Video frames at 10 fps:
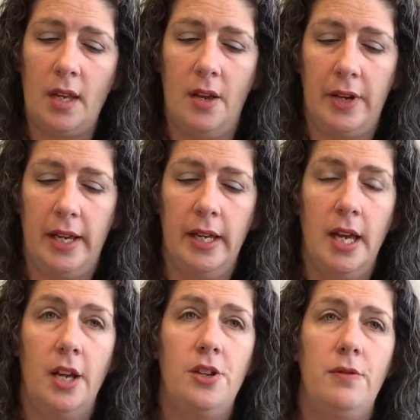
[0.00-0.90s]
Okay,
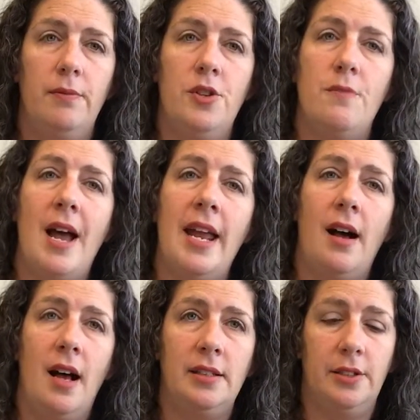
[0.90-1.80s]
you might
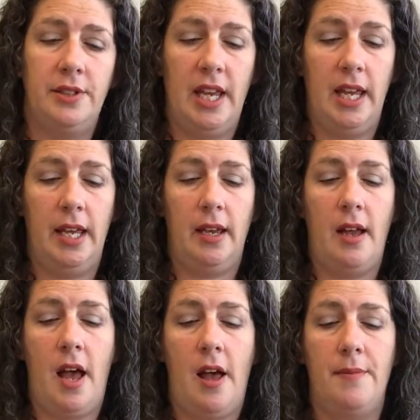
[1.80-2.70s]
also take
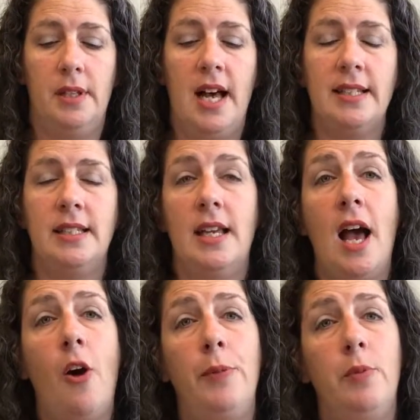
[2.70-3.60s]
classes that
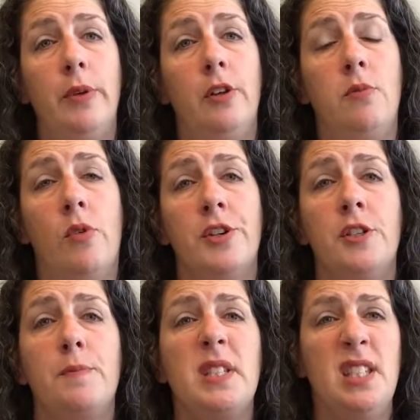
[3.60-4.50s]
help you build more
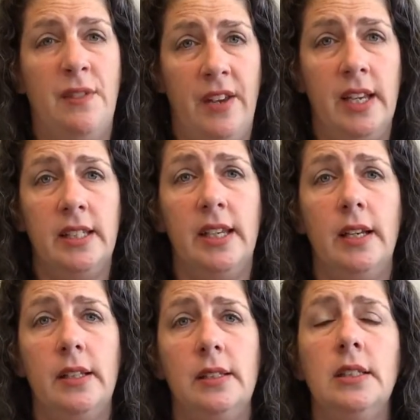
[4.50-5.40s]
specific
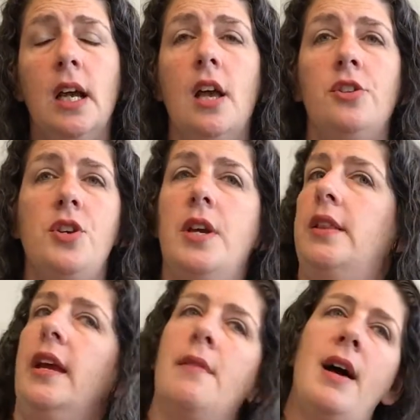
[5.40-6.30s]
skills. So you
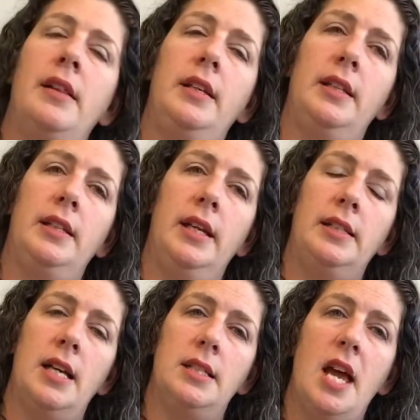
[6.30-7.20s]
can think about these
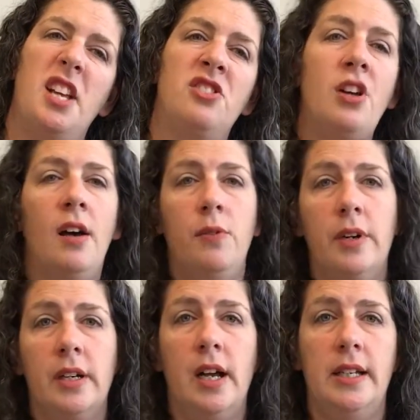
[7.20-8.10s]
things as like
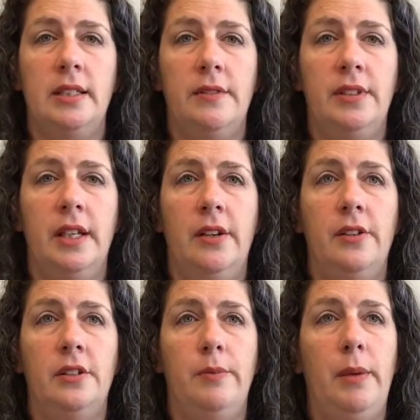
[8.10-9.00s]
software kinds of
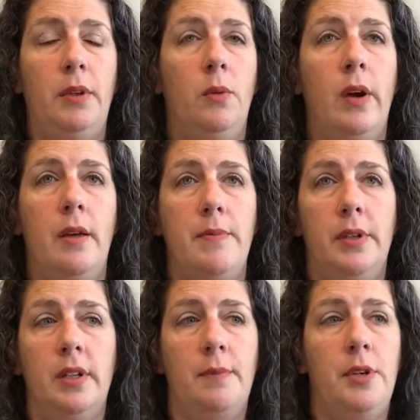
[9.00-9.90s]
skills. Maybe you want to
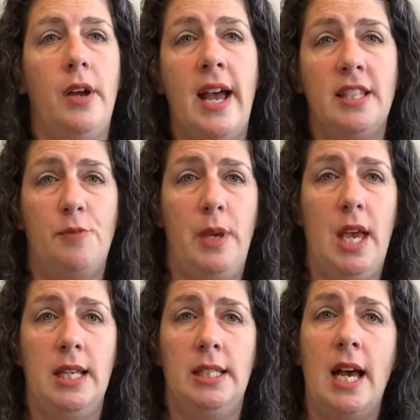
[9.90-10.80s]
build up your
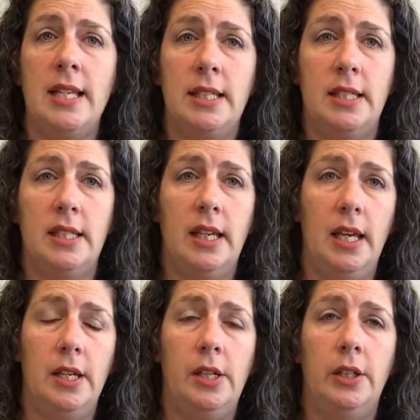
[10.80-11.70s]
SPSS
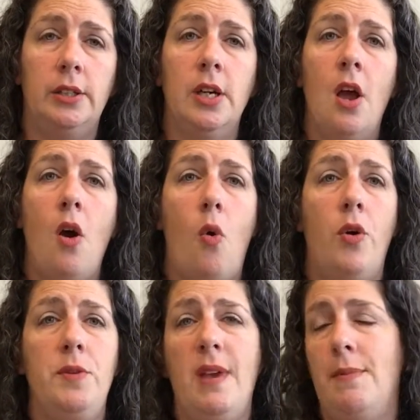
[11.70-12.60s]
skills,
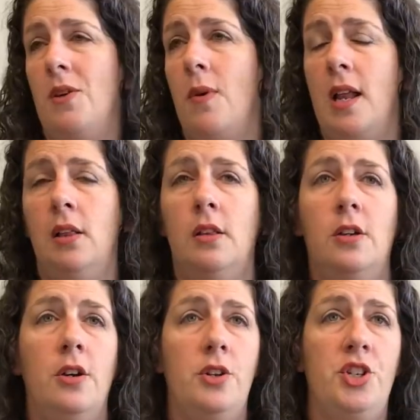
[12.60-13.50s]
or maybe you want to
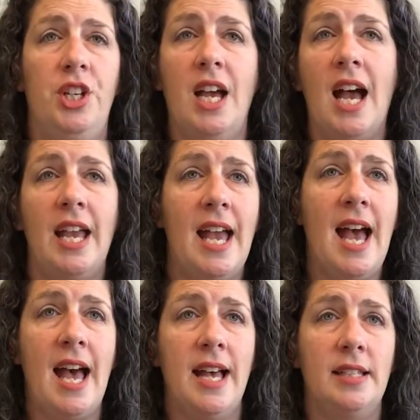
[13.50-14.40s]
learn
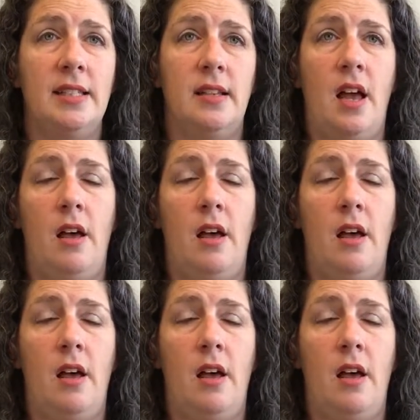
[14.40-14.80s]
GIS,